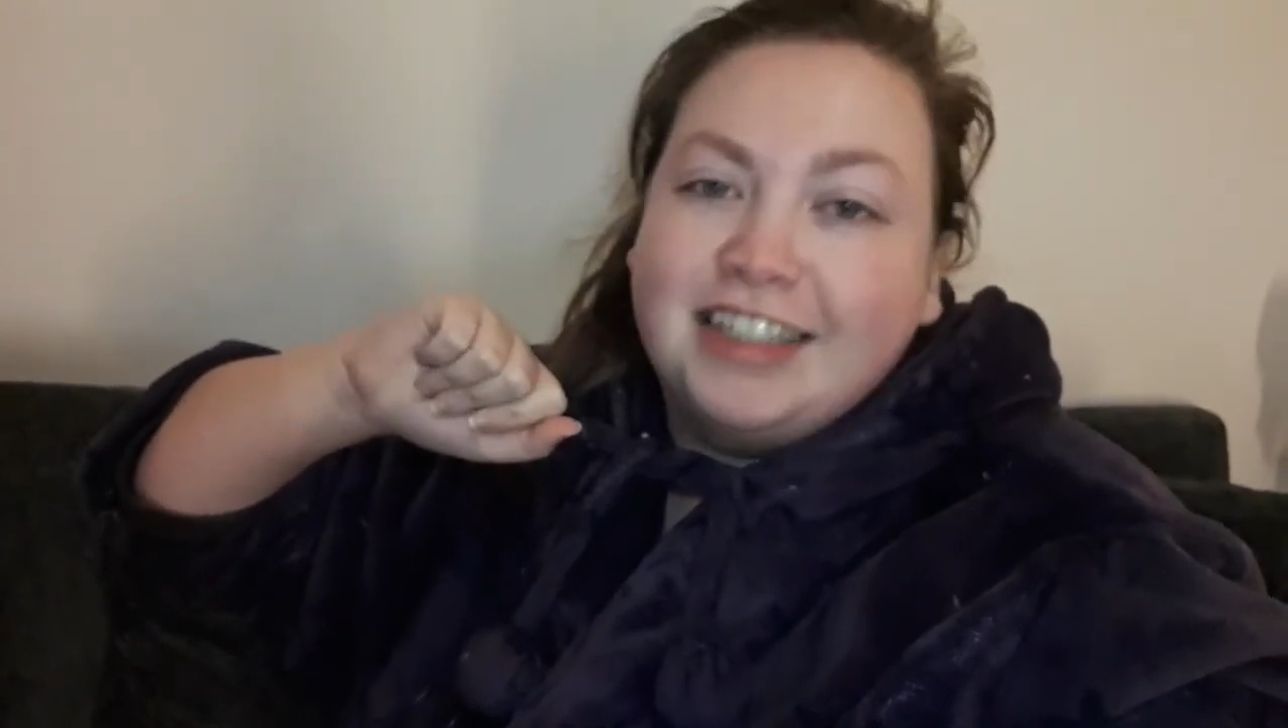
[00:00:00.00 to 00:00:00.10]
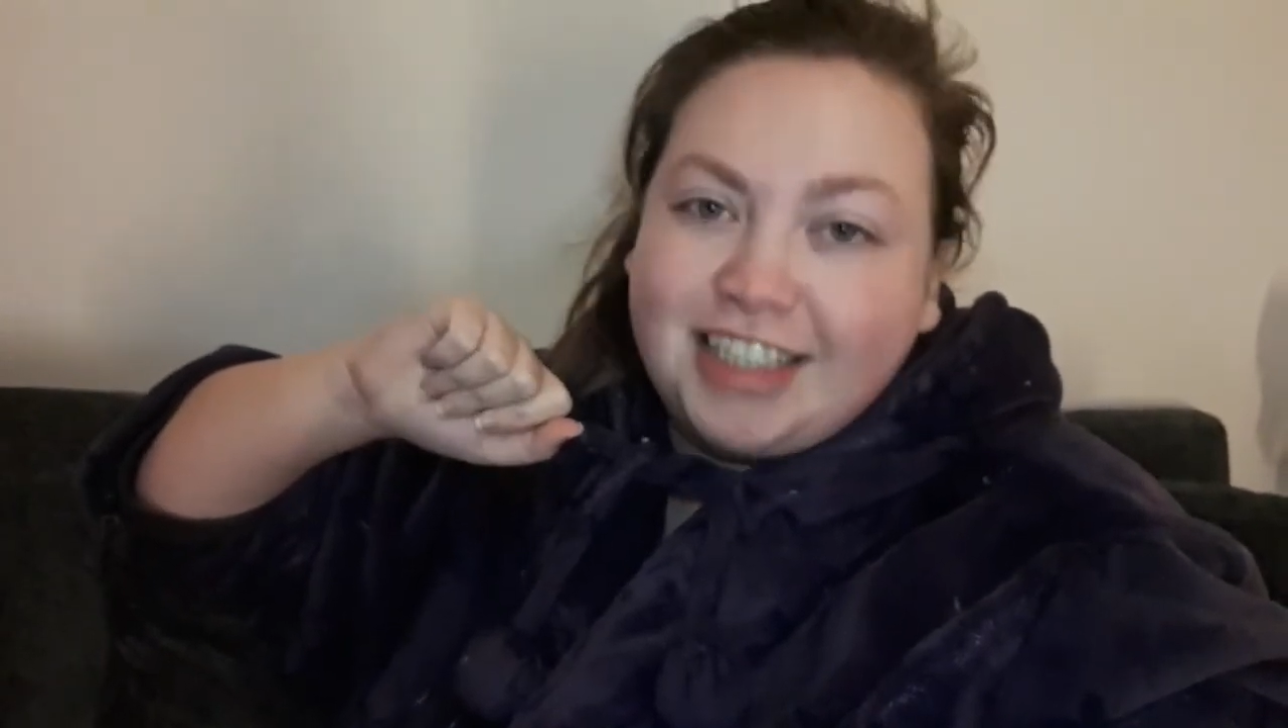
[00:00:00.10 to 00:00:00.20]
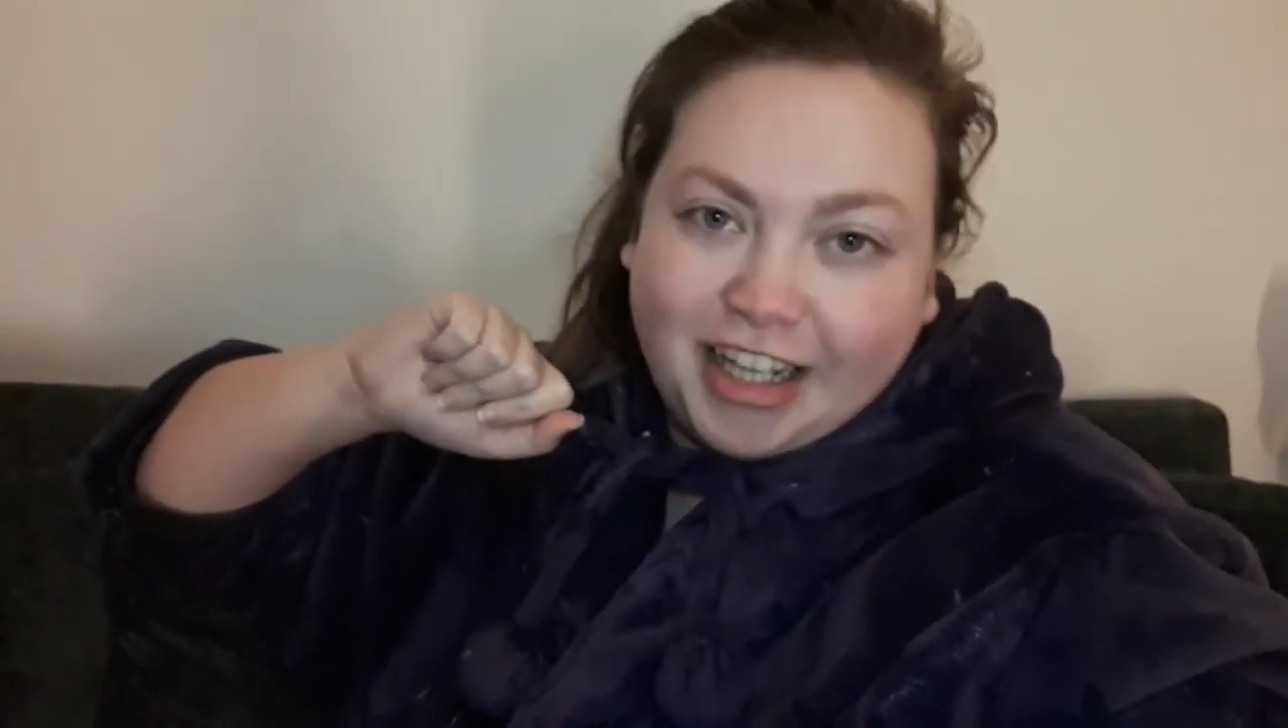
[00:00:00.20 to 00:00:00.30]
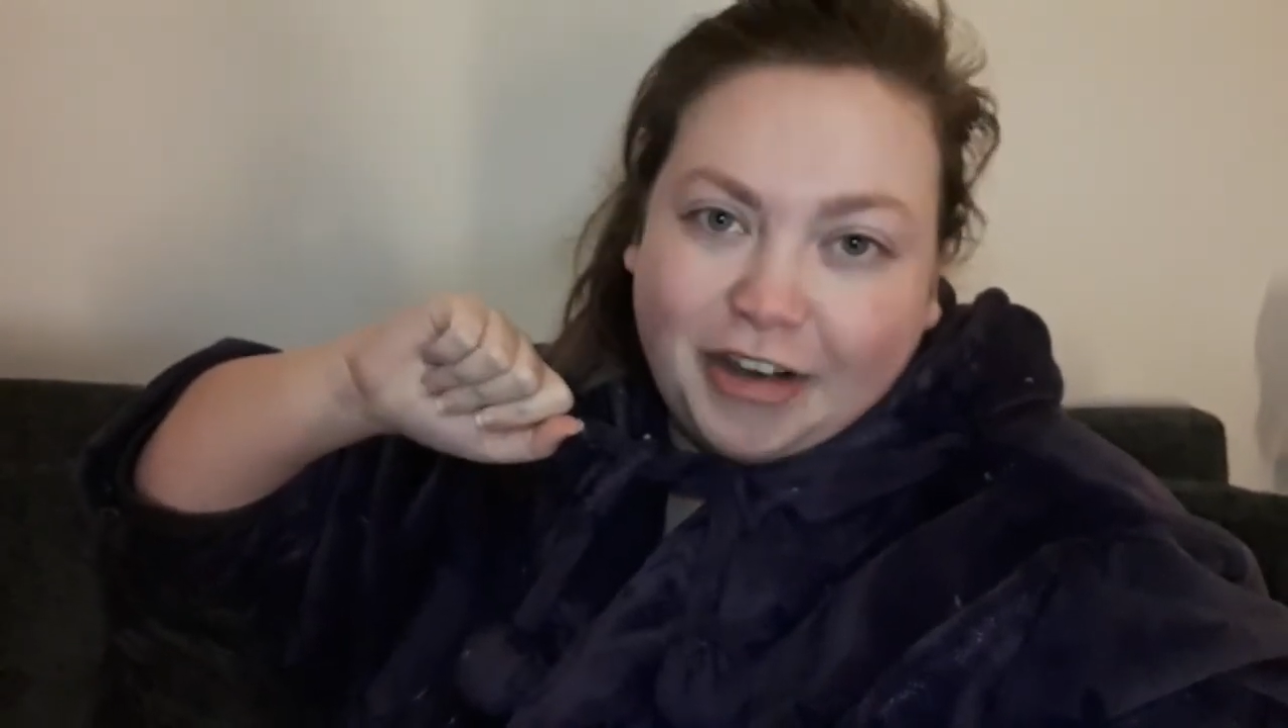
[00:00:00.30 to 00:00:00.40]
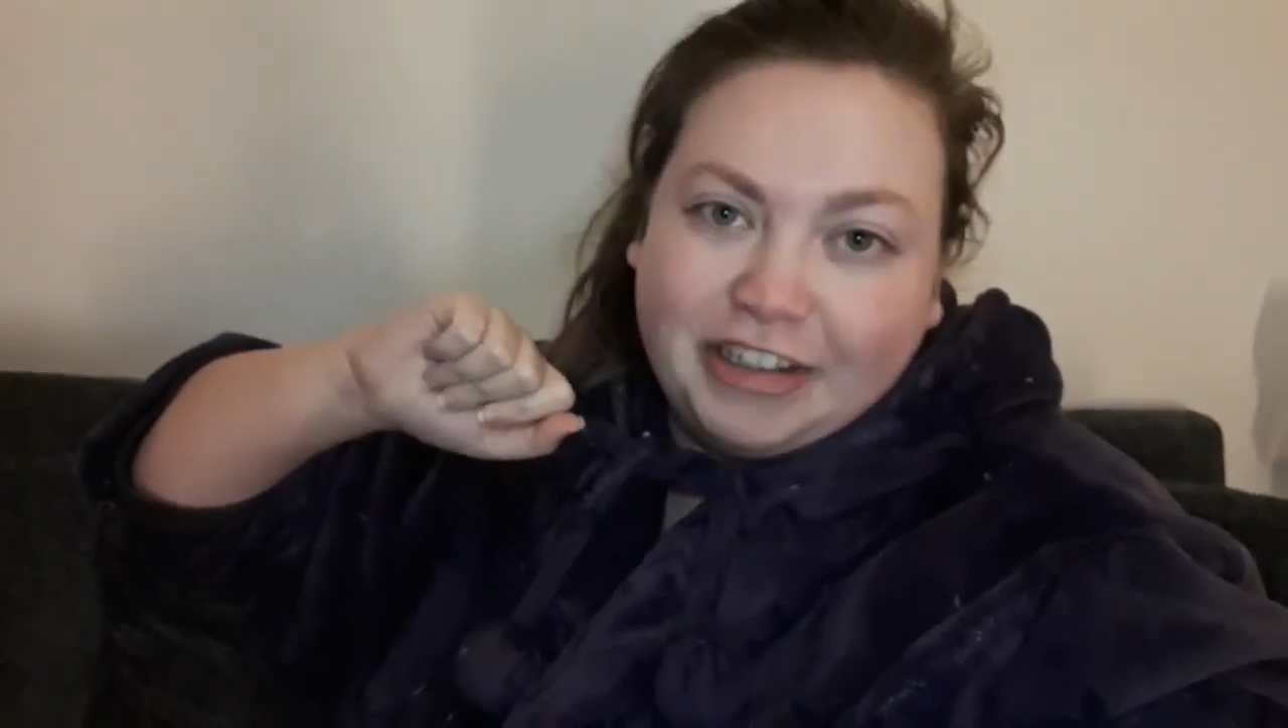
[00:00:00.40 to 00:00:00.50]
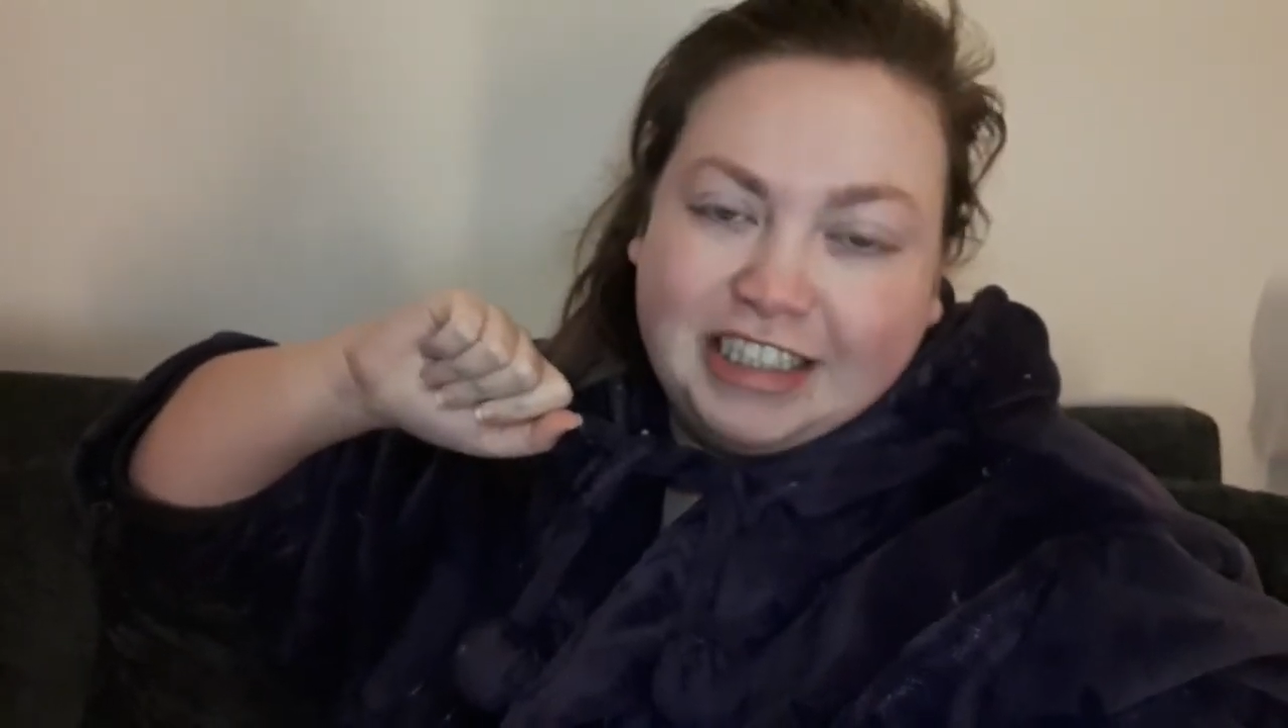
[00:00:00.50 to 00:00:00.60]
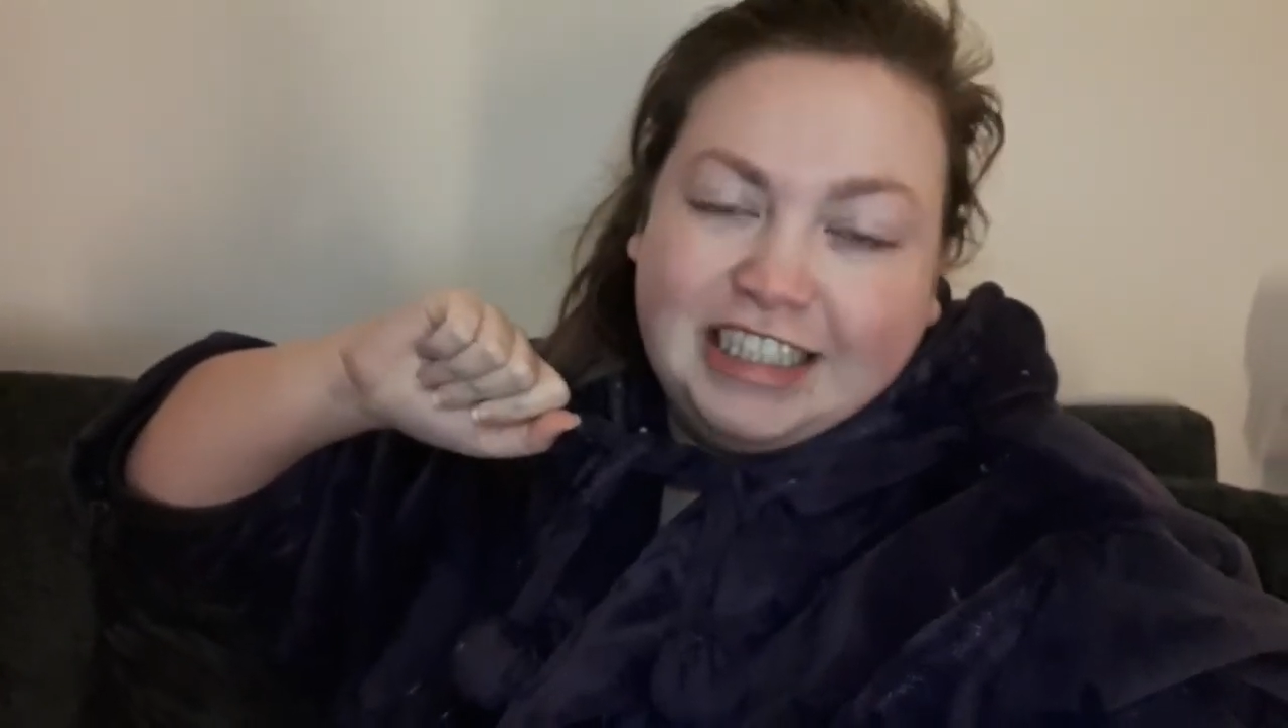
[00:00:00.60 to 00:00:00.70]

chill out.